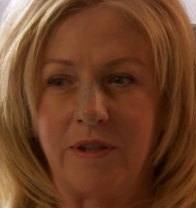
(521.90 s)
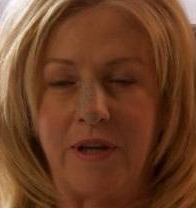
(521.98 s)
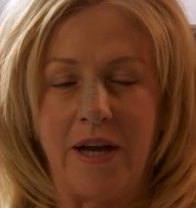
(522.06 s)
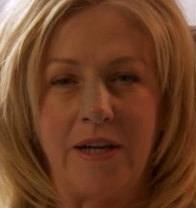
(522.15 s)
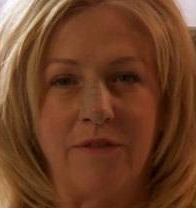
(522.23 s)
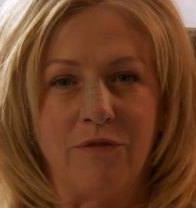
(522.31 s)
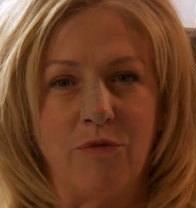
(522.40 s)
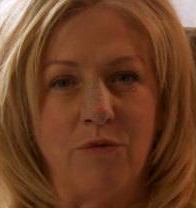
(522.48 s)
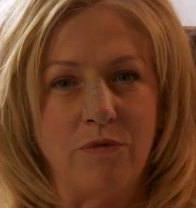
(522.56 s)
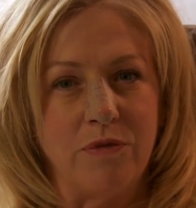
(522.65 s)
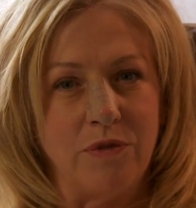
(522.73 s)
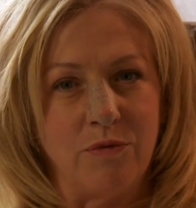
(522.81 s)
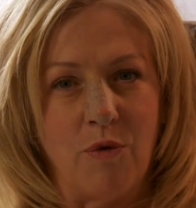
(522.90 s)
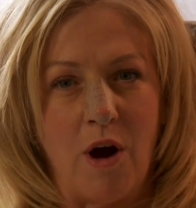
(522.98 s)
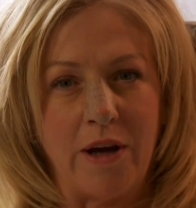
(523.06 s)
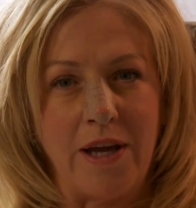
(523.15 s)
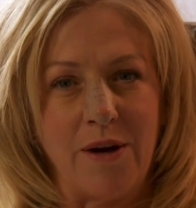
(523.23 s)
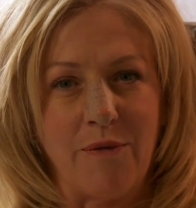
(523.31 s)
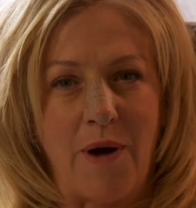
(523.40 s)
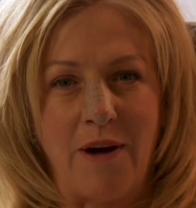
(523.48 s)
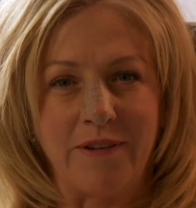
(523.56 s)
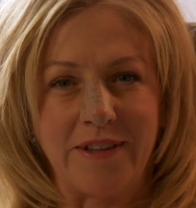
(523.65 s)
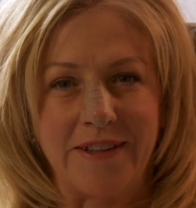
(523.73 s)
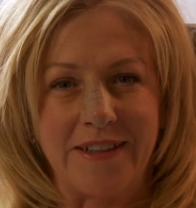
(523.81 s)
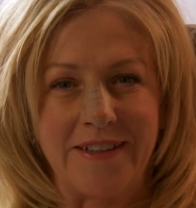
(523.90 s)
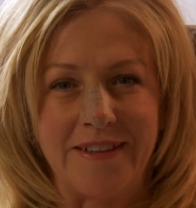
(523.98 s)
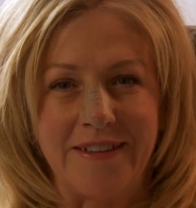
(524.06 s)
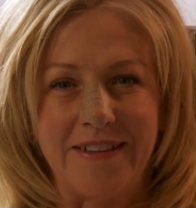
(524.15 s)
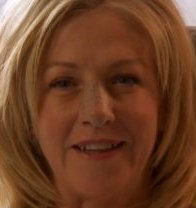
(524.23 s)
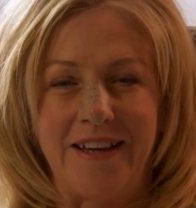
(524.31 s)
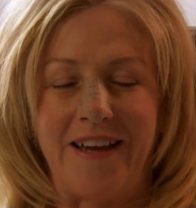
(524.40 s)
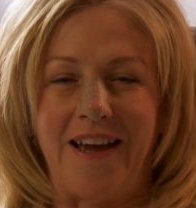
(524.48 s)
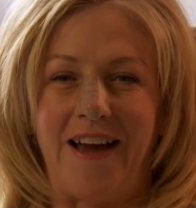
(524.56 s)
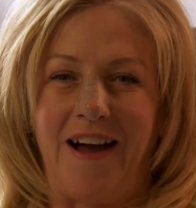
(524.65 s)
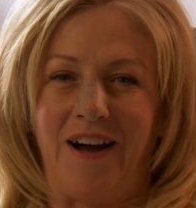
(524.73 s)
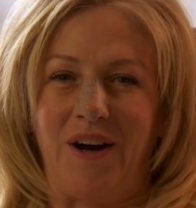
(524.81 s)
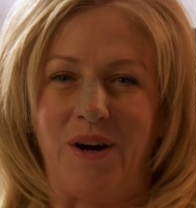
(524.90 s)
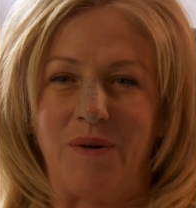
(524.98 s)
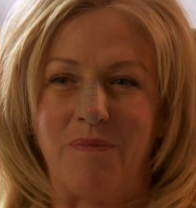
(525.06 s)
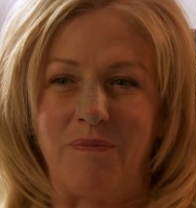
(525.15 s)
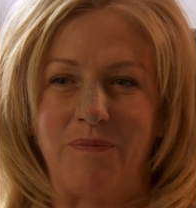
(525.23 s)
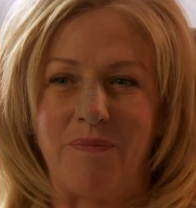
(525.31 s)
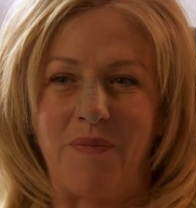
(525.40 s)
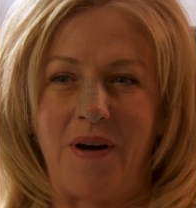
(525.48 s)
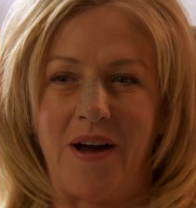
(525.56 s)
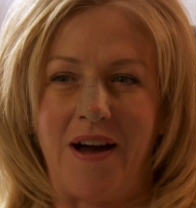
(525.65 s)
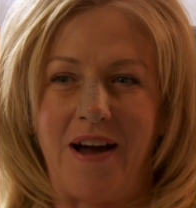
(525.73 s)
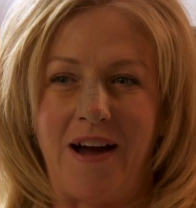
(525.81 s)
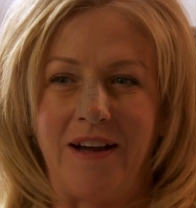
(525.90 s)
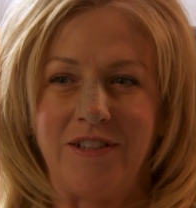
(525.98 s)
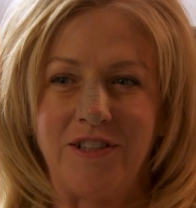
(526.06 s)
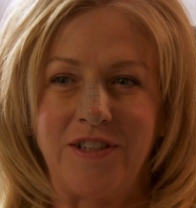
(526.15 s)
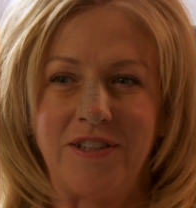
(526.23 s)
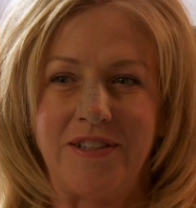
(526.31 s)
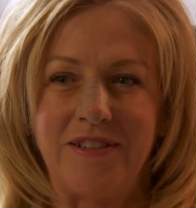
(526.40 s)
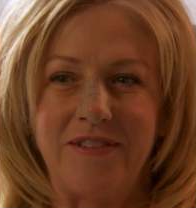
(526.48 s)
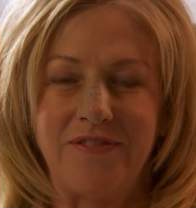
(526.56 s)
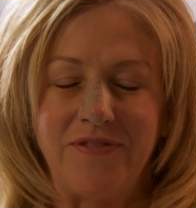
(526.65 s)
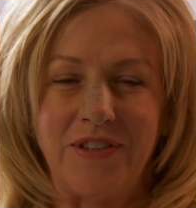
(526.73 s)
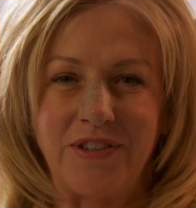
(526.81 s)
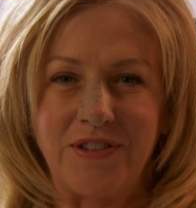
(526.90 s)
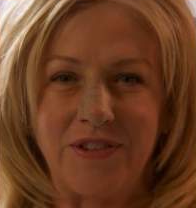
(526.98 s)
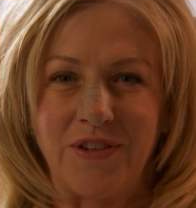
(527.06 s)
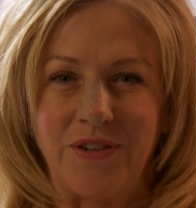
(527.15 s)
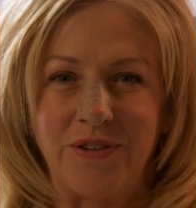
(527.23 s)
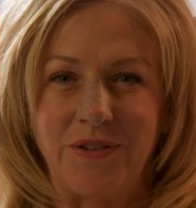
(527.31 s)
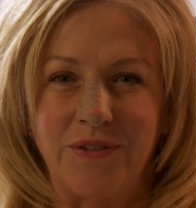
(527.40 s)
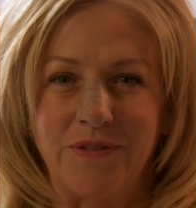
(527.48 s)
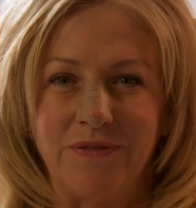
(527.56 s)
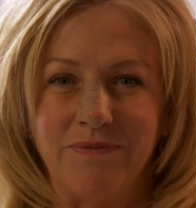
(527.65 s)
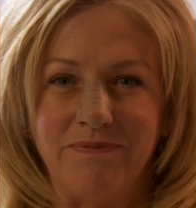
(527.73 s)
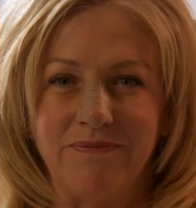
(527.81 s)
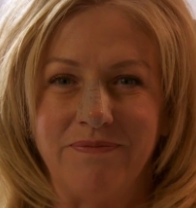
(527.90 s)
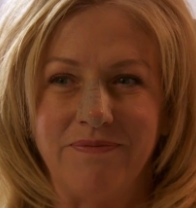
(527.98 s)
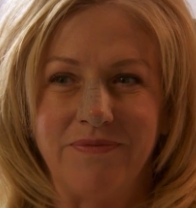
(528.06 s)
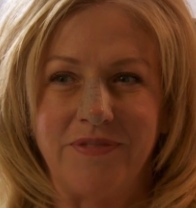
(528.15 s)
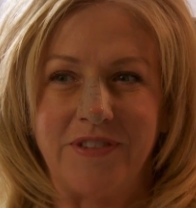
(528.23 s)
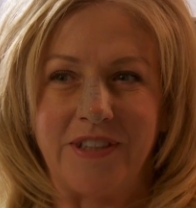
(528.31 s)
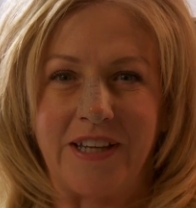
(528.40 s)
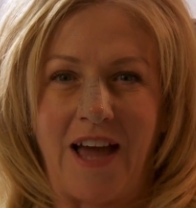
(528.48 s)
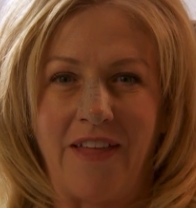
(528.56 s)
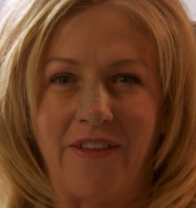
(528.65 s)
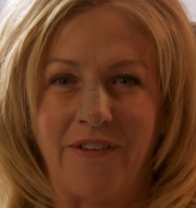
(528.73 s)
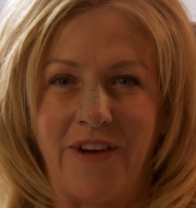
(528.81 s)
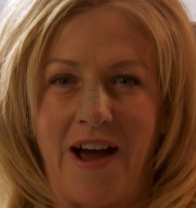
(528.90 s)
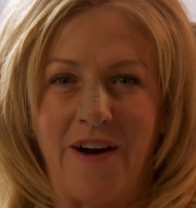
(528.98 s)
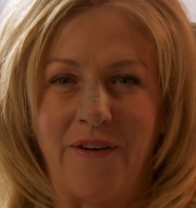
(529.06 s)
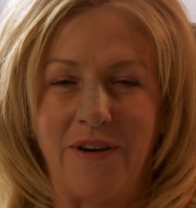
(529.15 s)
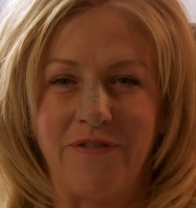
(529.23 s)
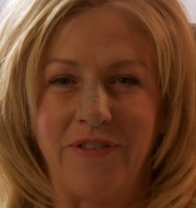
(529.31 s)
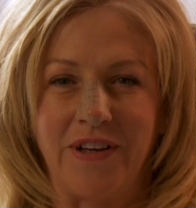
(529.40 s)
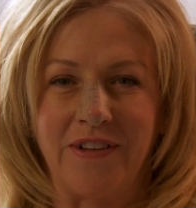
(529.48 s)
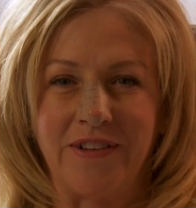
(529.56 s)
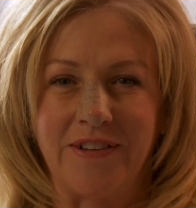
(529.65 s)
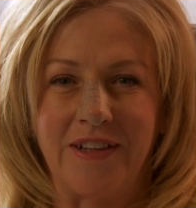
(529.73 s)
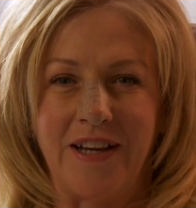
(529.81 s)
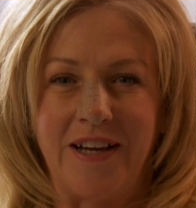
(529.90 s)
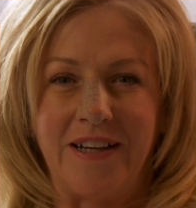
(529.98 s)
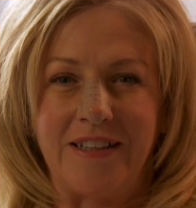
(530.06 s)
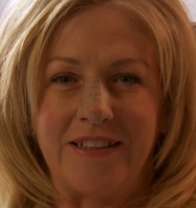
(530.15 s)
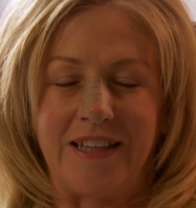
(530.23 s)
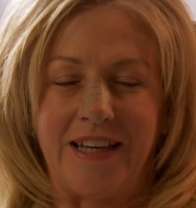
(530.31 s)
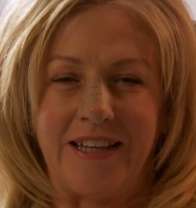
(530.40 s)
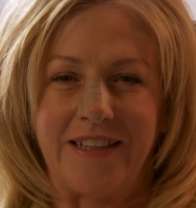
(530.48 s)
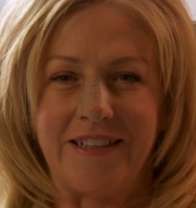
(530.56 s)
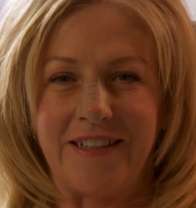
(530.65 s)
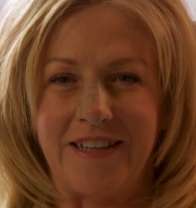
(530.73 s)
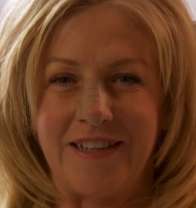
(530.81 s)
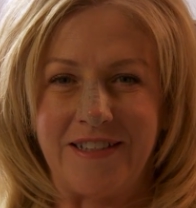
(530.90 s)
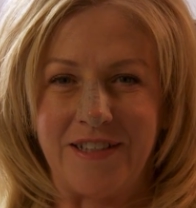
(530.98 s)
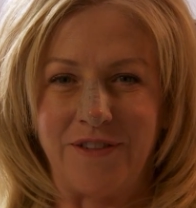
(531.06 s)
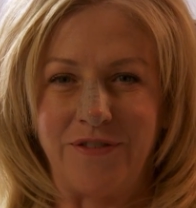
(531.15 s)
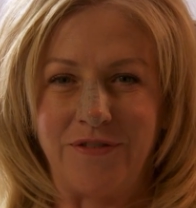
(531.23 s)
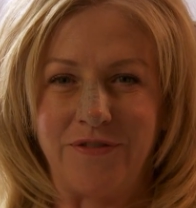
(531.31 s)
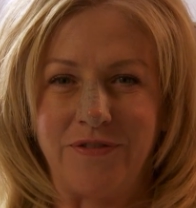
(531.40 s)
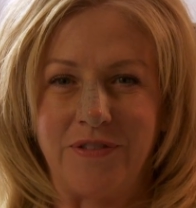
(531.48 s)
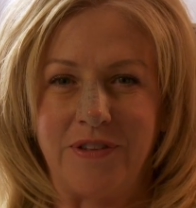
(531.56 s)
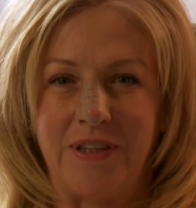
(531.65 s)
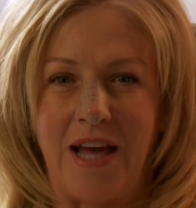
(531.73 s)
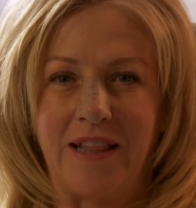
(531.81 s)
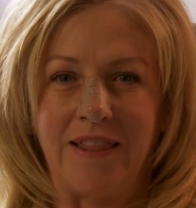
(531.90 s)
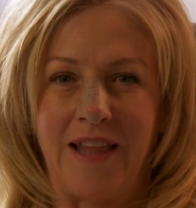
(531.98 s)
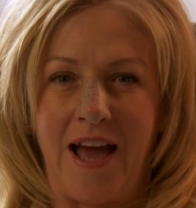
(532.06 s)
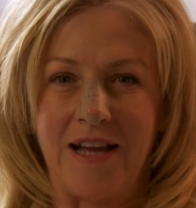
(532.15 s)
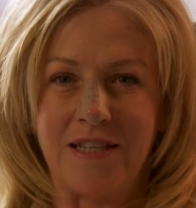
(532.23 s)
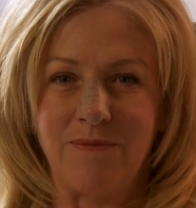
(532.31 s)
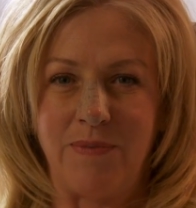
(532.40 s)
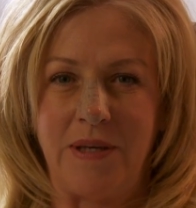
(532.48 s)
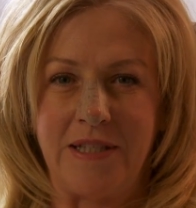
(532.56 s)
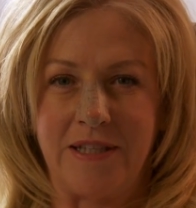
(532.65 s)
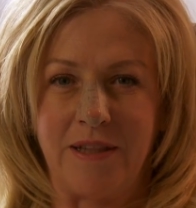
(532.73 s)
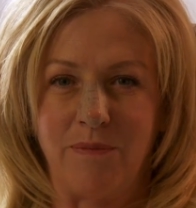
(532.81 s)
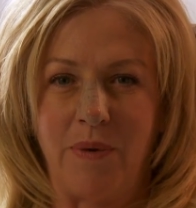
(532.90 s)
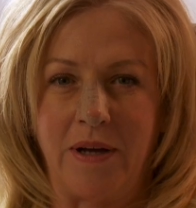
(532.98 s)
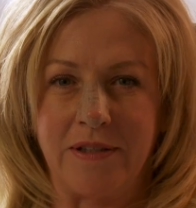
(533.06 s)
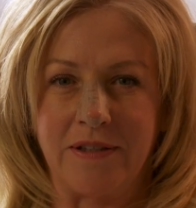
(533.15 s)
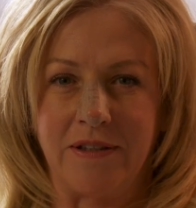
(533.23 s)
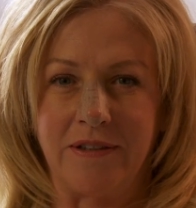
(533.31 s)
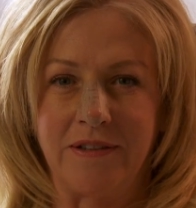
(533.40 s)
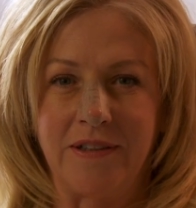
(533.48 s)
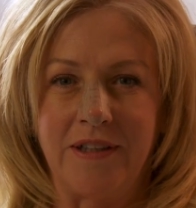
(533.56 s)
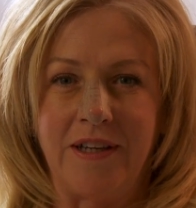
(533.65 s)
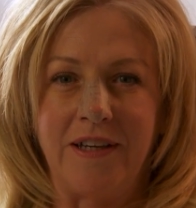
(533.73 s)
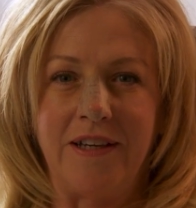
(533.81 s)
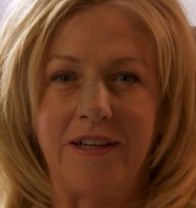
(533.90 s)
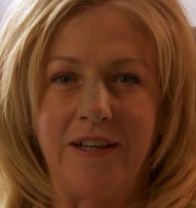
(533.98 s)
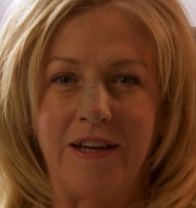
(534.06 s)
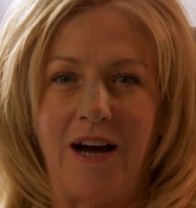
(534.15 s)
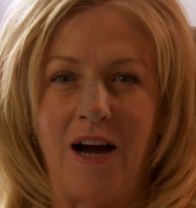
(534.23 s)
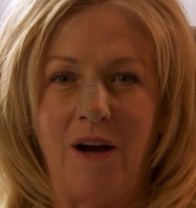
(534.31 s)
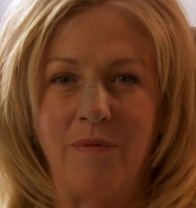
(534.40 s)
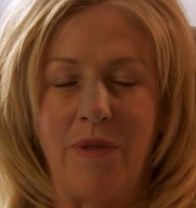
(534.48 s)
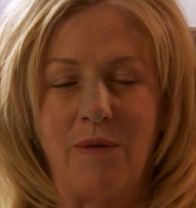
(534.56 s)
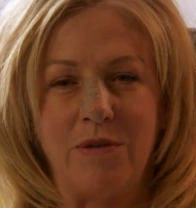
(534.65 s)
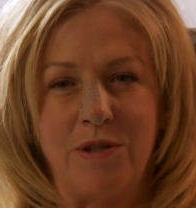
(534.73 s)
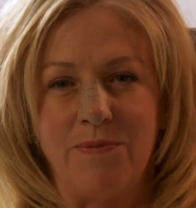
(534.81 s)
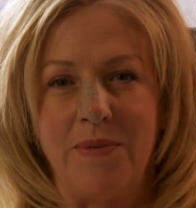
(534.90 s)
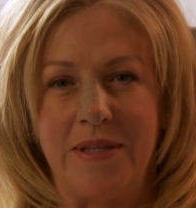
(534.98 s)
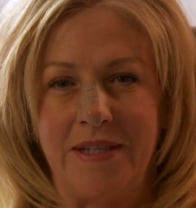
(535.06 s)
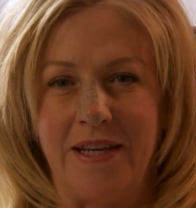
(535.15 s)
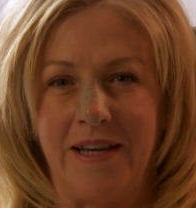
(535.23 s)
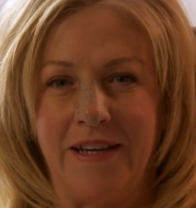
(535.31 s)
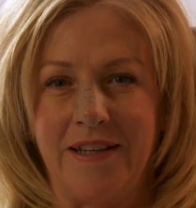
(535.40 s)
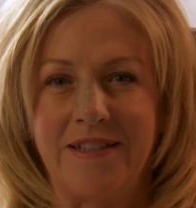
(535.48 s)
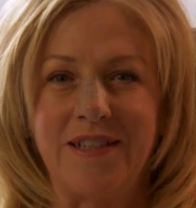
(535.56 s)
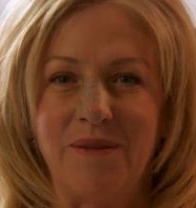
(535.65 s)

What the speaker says: kind of walking around a little. I just feel so together now. I feel like as if that last piece of the puzzle that was missing is